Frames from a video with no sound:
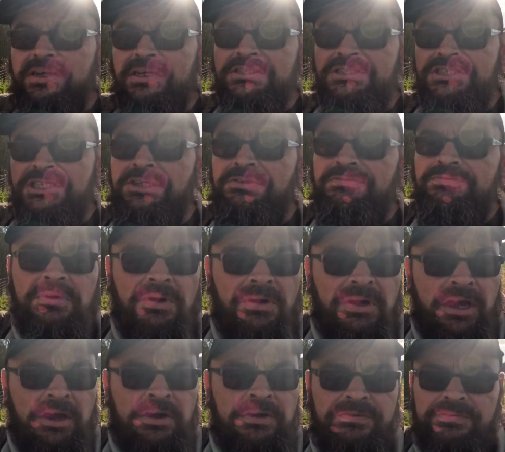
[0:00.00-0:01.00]
see
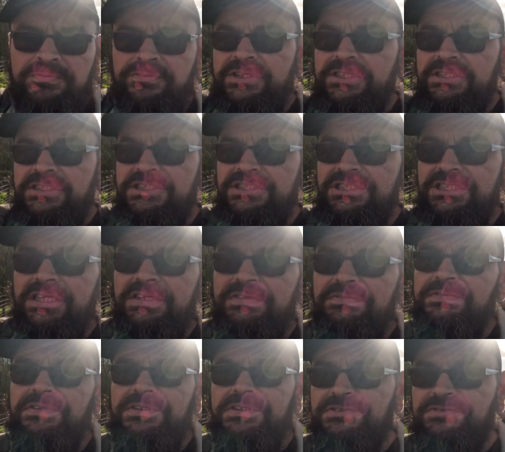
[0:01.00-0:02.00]
right over into
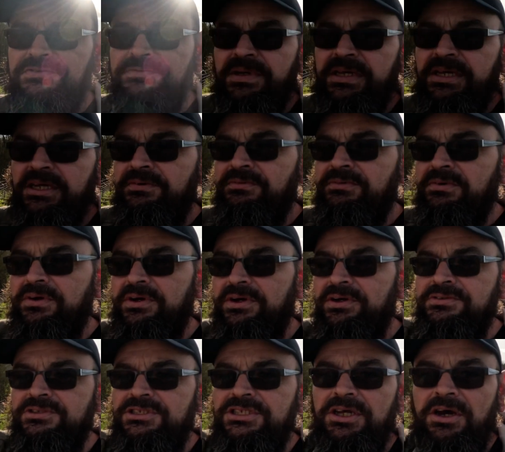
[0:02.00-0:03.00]
Stevenage from here, right
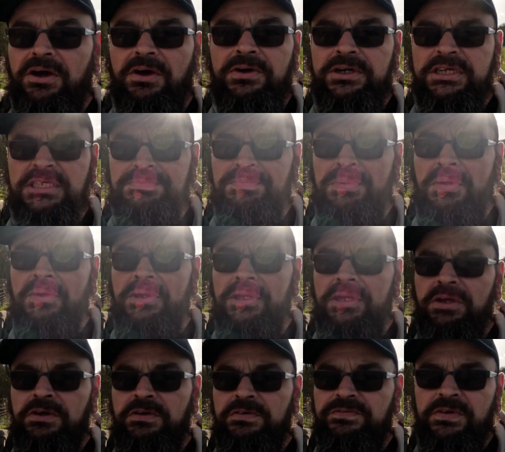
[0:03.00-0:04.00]
onto the highest
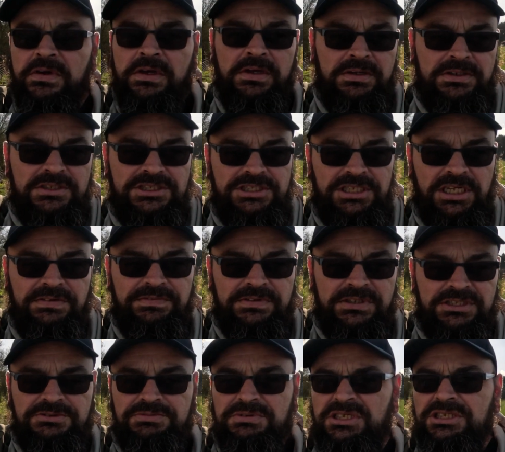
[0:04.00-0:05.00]
point of
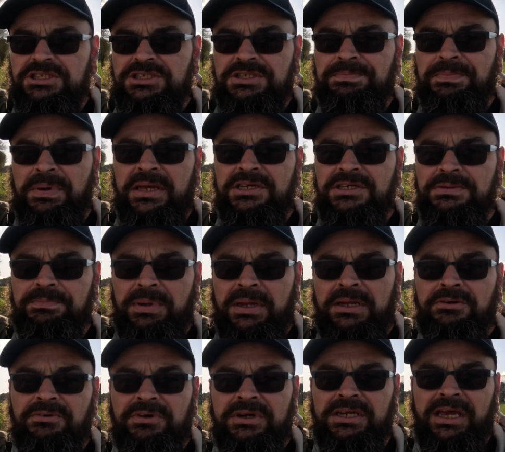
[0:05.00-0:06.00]
Stevenage, which is the
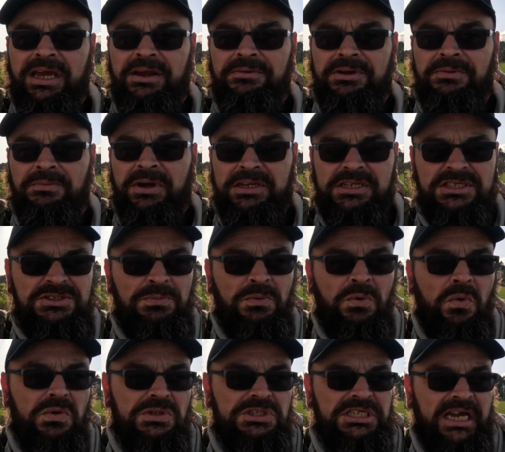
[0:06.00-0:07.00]
Pin Green area where there's a
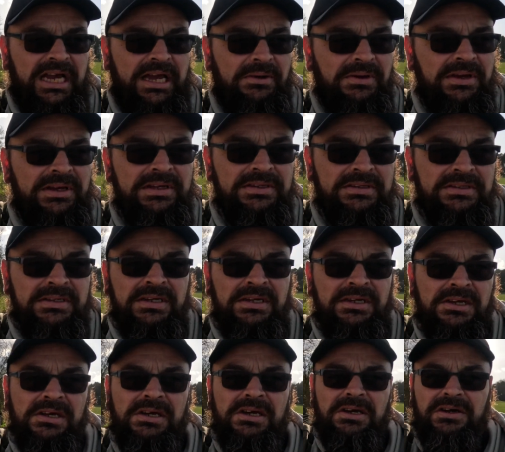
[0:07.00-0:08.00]
water tower.
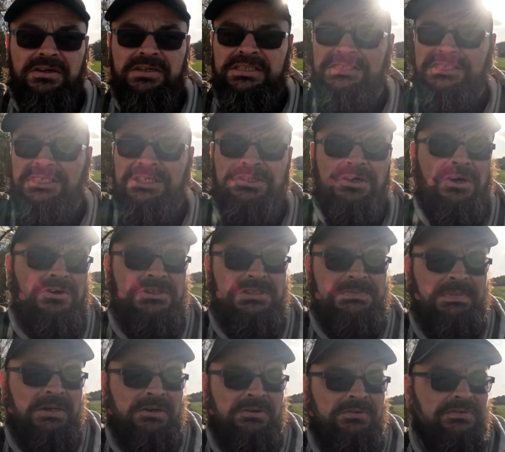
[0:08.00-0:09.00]
I can see the
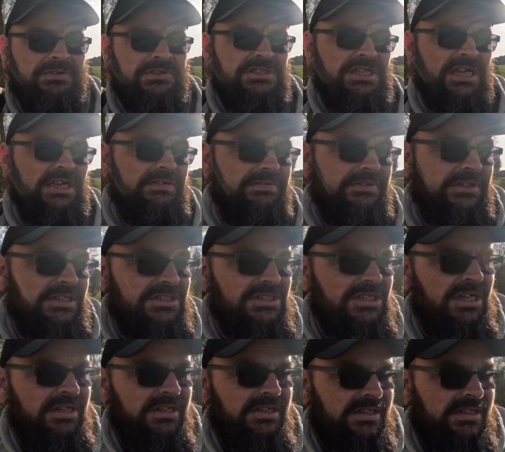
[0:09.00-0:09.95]
hospital for Stevenage,